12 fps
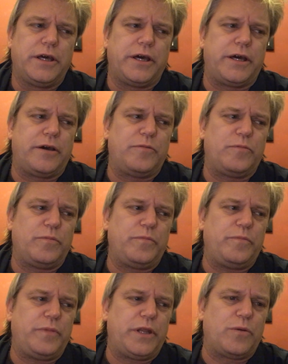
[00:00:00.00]
you
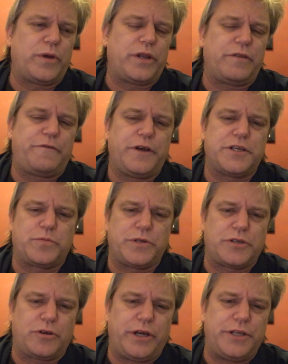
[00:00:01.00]
know, one of the first
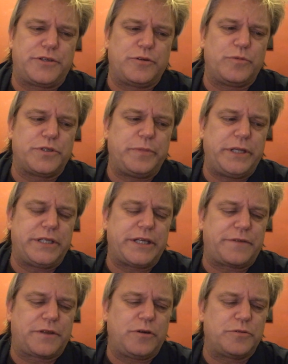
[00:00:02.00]
ones I got into was Mealy
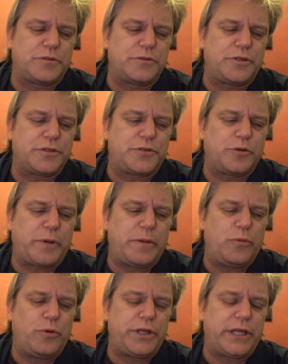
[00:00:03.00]
Death Cult, so it was good to talk
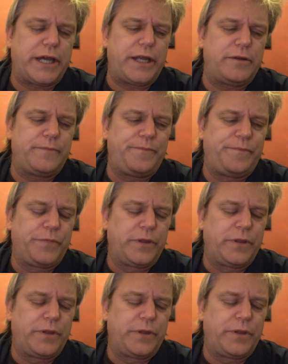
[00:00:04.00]
about Moid again.